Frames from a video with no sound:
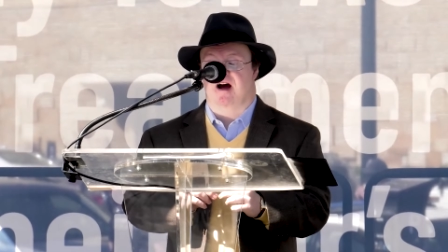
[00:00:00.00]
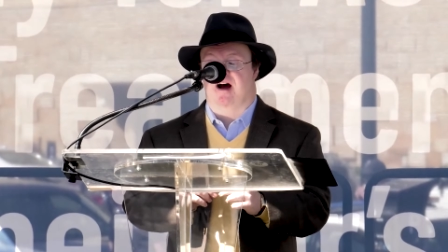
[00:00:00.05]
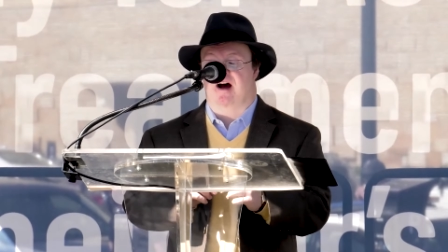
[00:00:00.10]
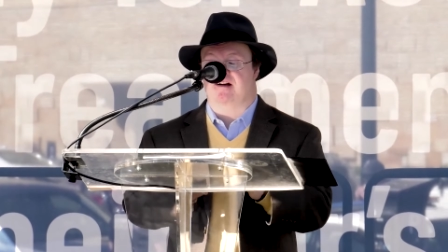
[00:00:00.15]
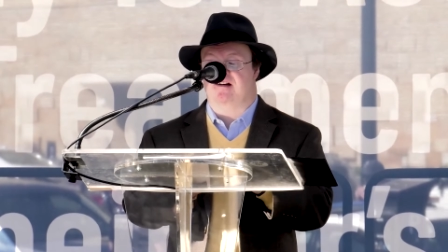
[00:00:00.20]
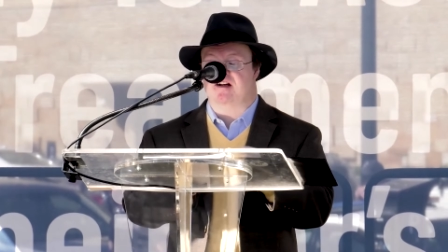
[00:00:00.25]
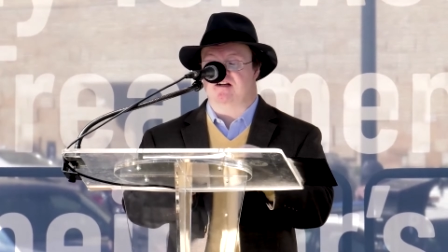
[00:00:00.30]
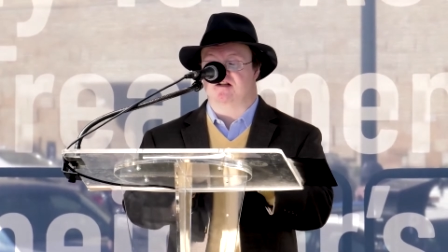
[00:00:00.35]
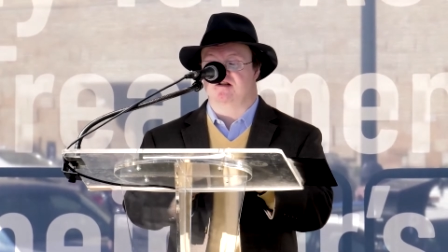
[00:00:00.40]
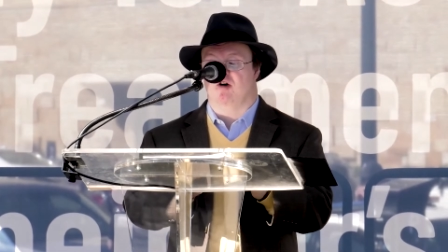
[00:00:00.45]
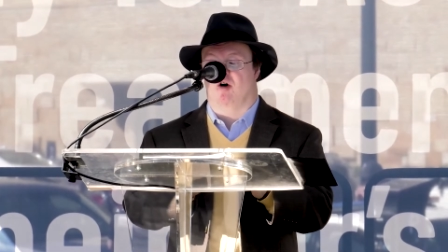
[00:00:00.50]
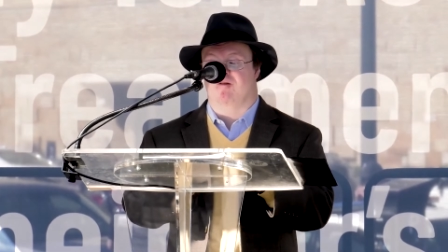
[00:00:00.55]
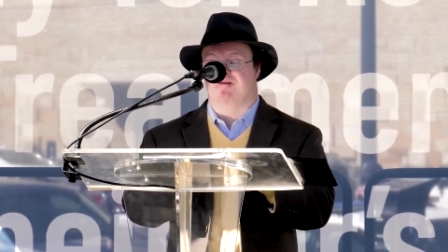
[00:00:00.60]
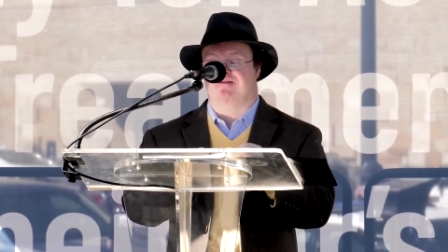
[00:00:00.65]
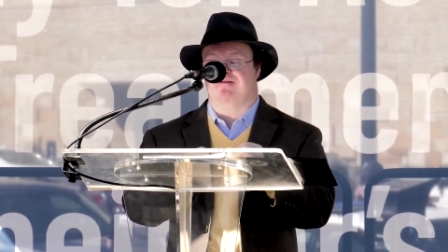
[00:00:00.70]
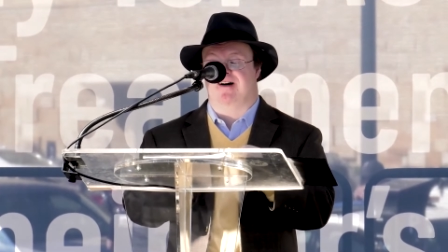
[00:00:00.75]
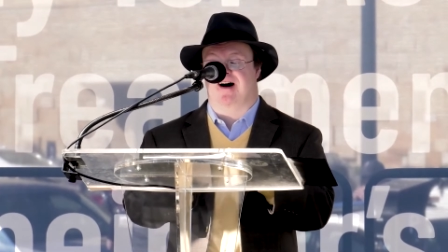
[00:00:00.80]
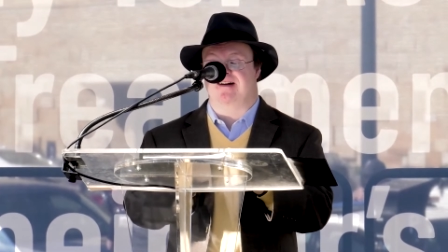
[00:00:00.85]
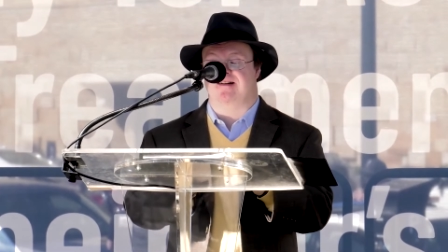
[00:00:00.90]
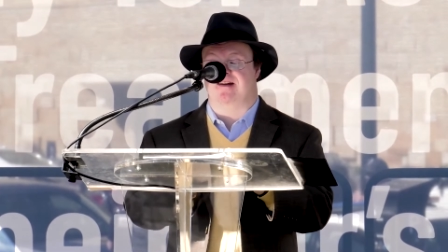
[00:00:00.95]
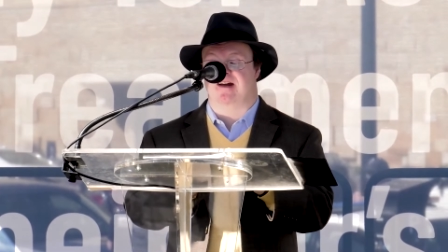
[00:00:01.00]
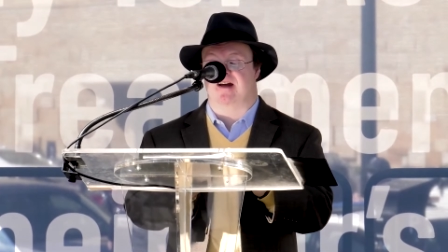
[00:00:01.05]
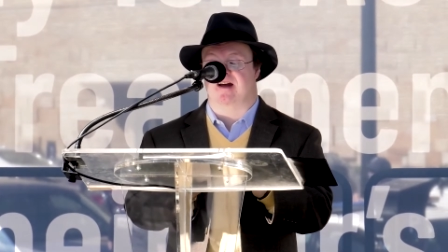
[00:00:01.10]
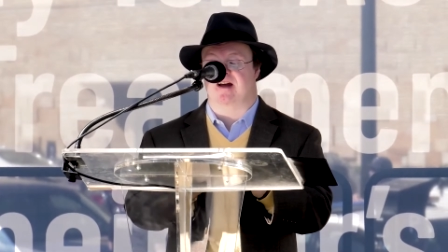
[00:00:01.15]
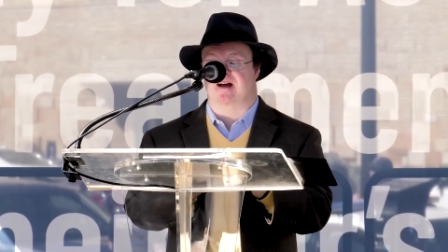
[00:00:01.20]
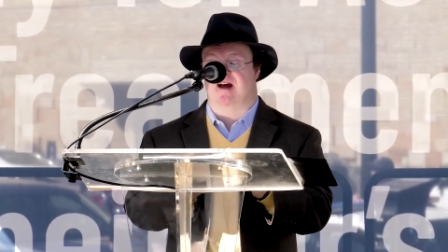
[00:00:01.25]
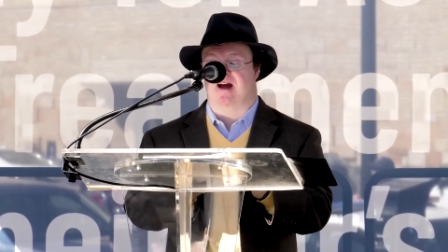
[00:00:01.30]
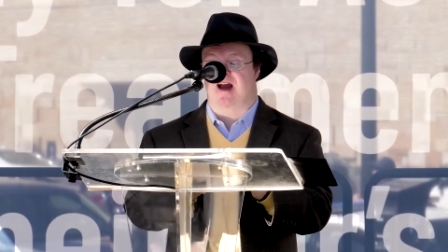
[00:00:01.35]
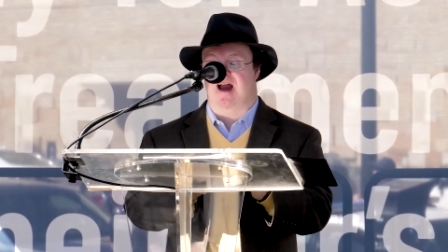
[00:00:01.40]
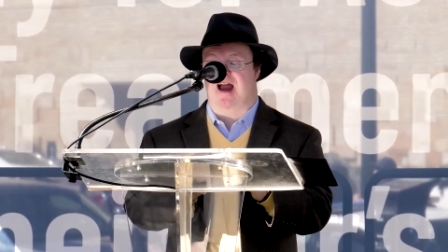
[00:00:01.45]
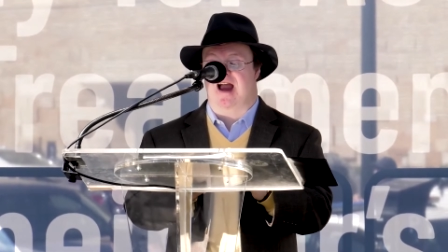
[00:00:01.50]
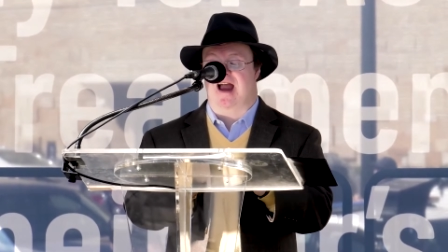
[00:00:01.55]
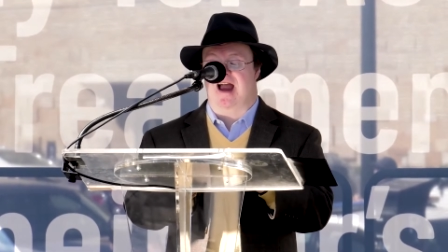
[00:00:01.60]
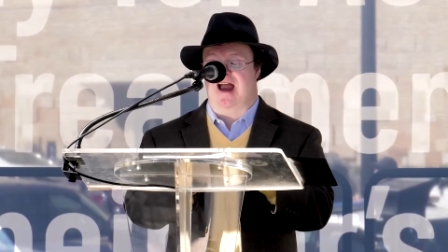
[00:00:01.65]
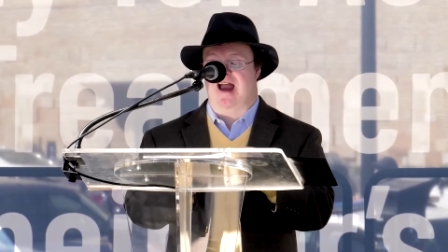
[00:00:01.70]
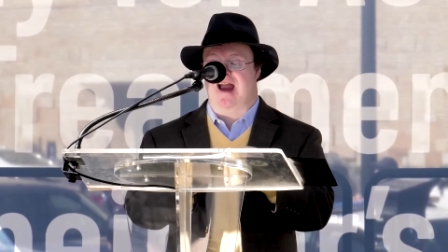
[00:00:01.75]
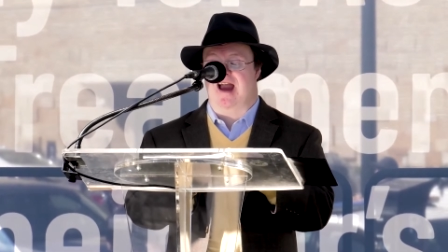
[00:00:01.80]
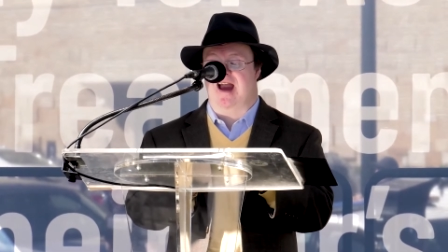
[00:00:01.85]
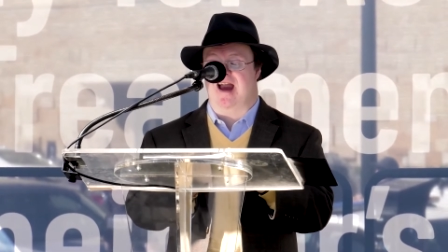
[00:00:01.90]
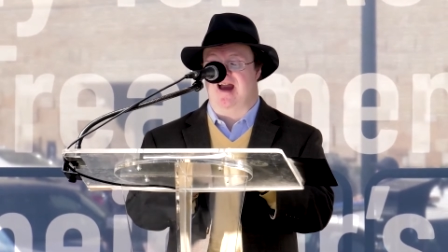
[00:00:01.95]
additional funding
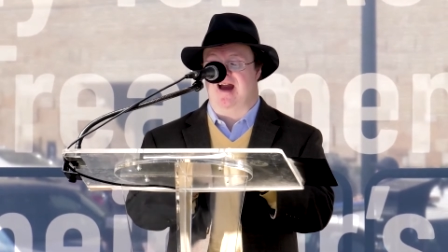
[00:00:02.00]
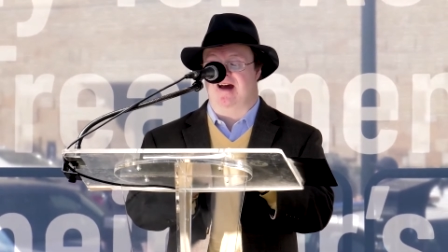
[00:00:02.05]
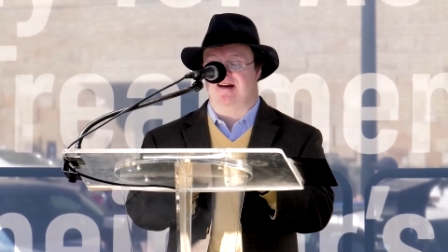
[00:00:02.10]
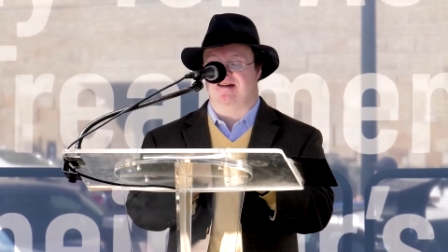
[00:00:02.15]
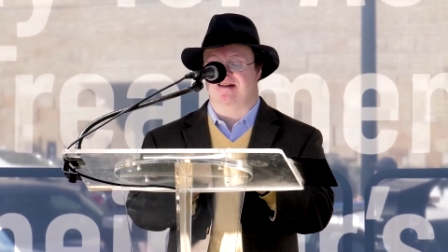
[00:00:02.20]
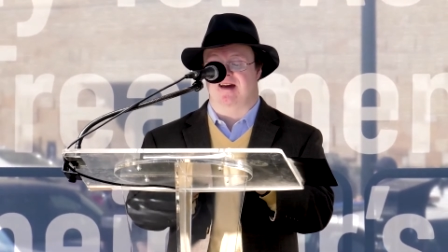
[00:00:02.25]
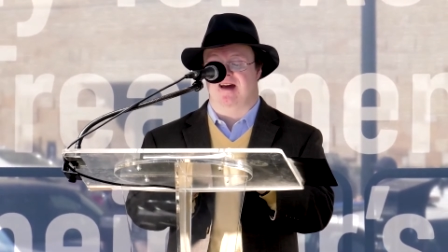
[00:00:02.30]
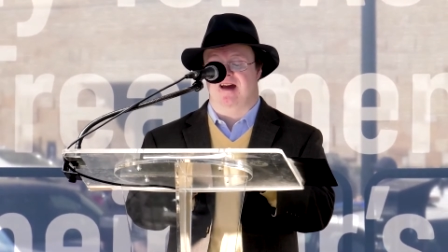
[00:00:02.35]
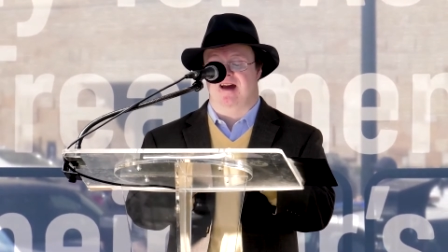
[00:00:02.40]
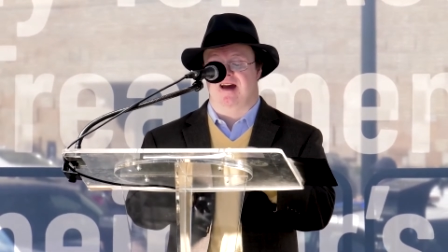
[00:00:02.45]
and